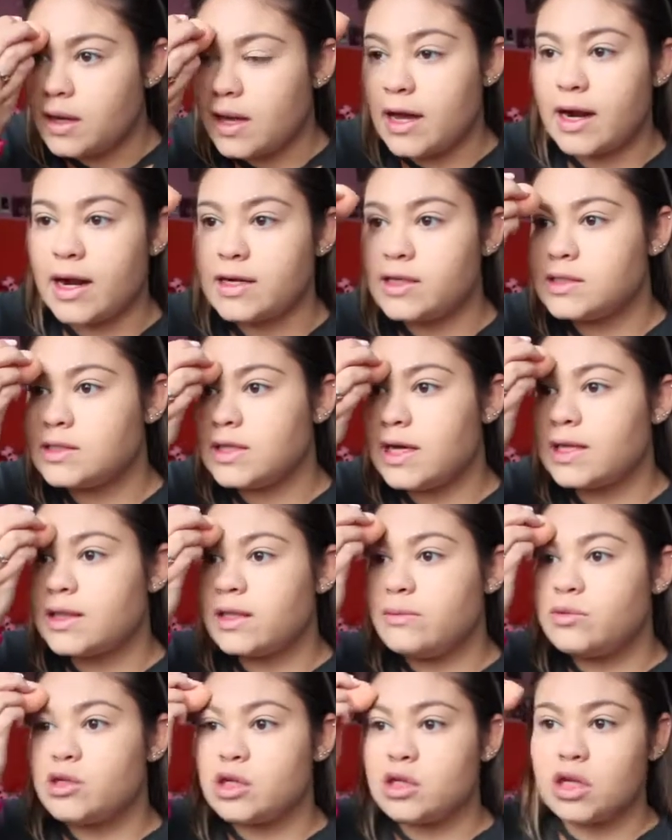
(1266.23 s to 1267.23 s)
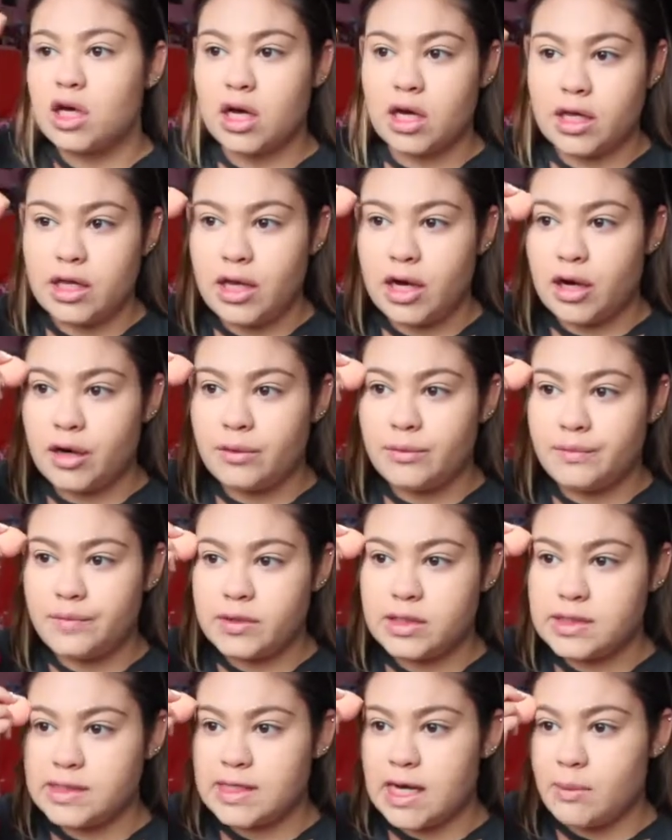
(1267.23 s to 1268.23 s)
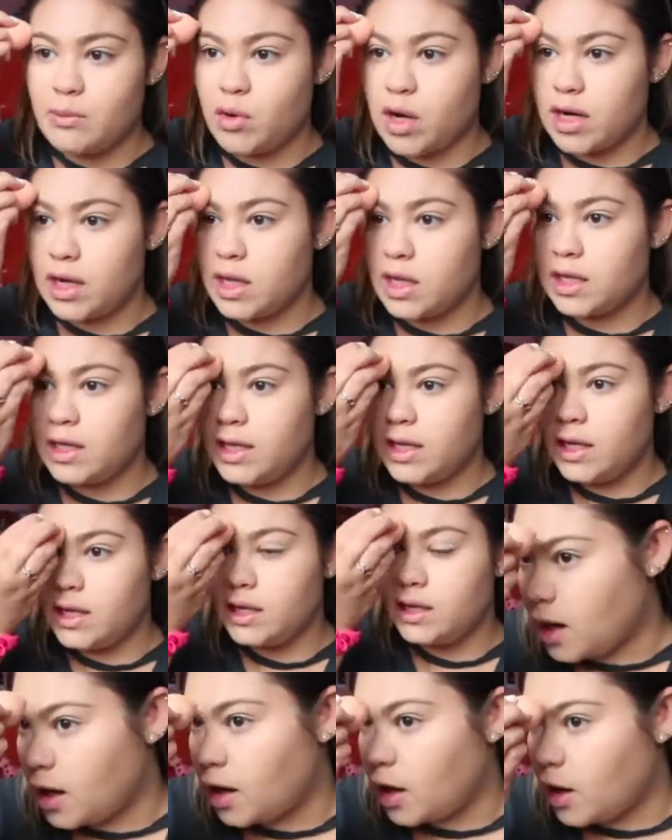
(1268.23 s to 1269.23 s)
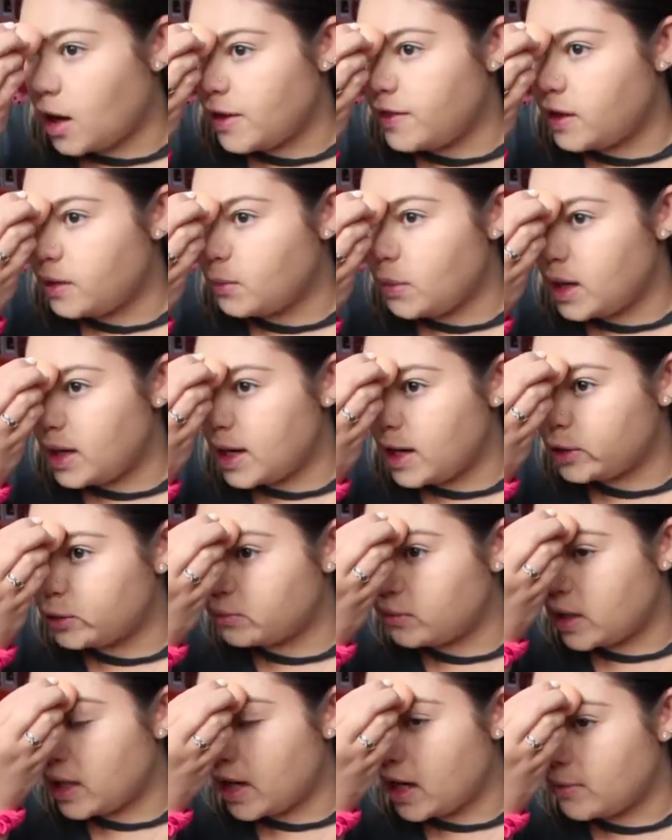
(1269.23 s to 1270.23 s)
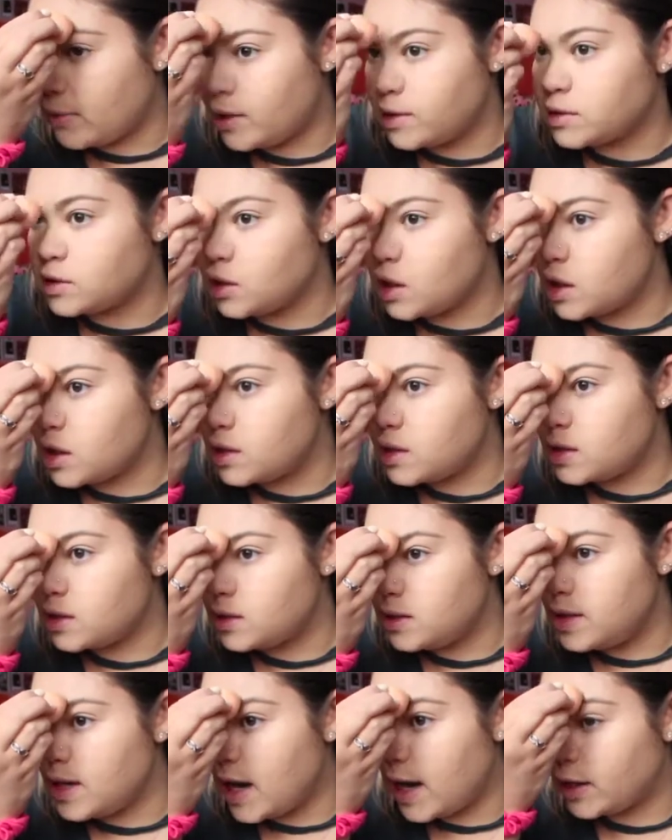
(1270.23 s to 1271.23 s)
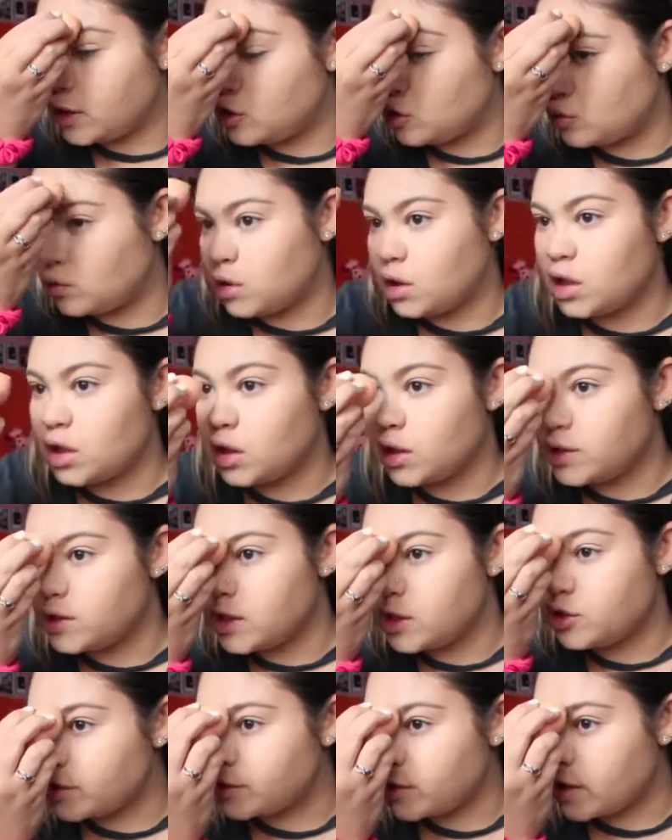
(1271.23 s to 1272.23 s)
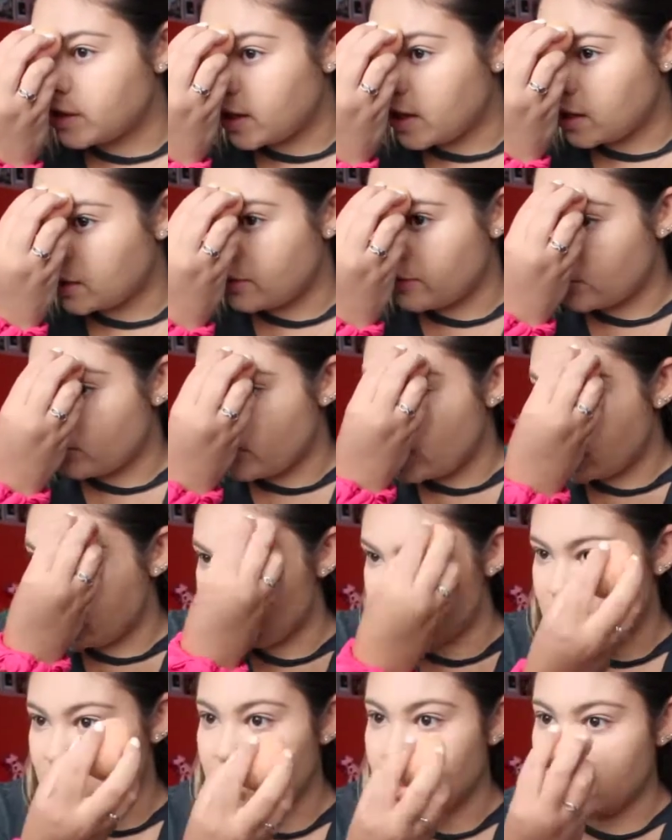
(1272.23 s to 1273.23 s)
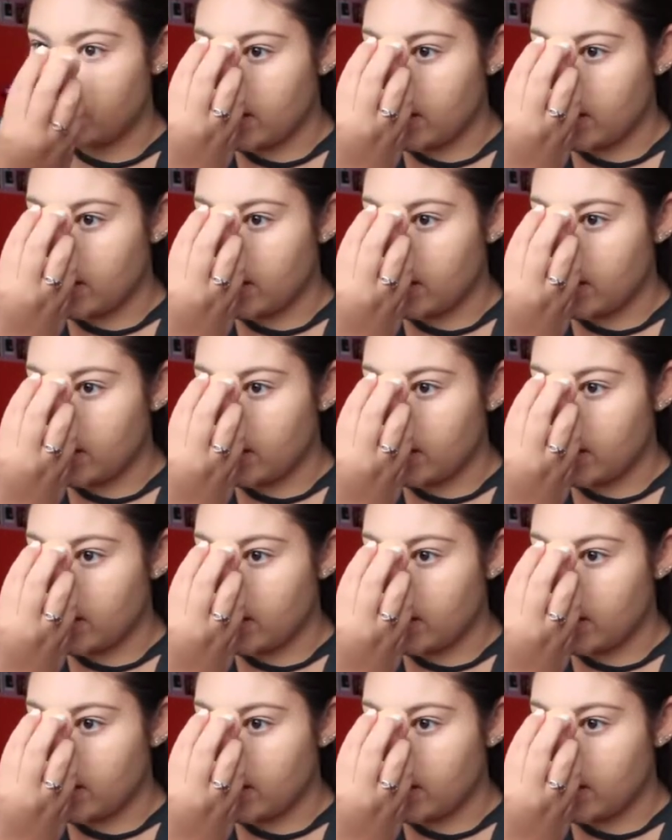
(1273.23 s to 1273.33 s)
And I just like them to look, you know, somewhat clean. I don't know, I think my eyebrows look natural. At least I try to color them in so they look